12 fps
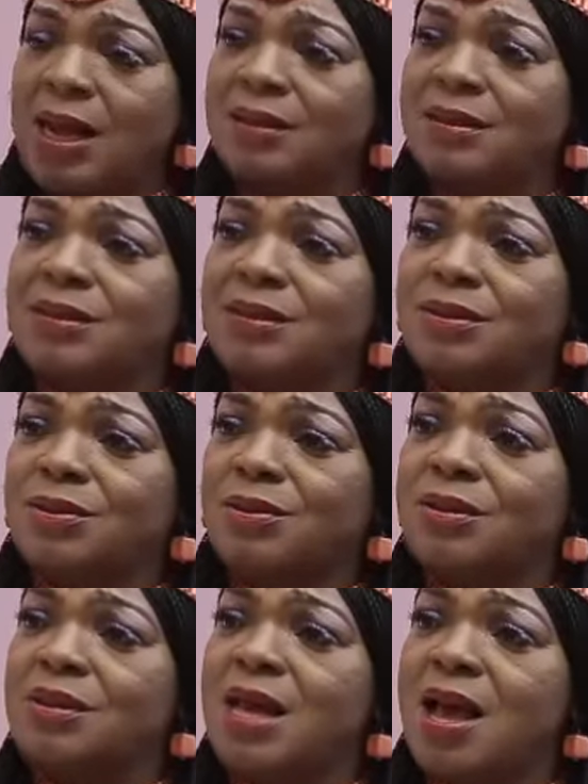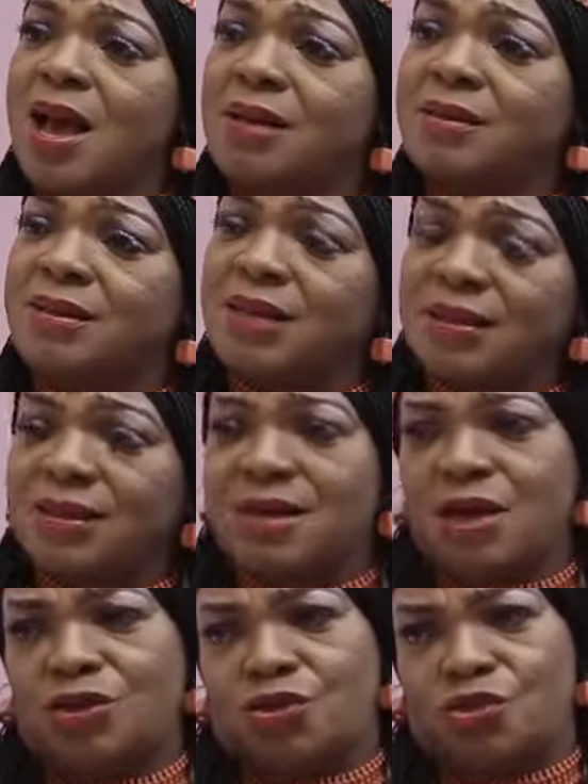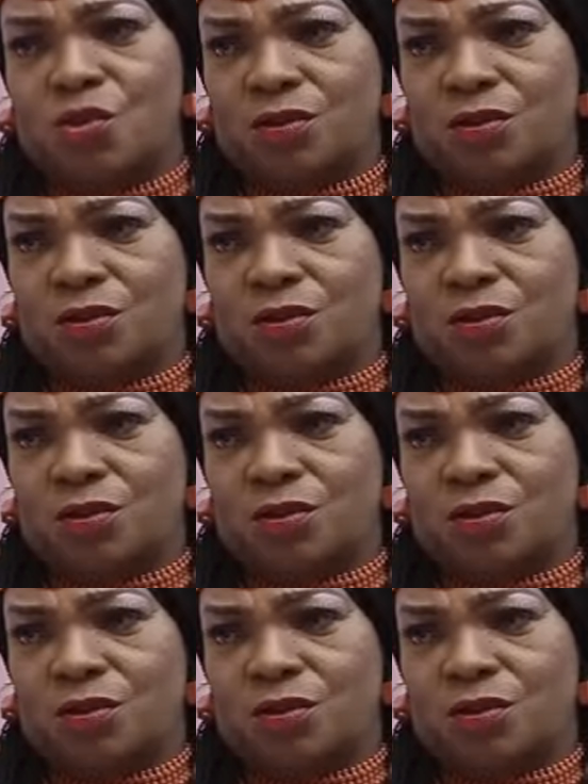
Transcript: that can ascend that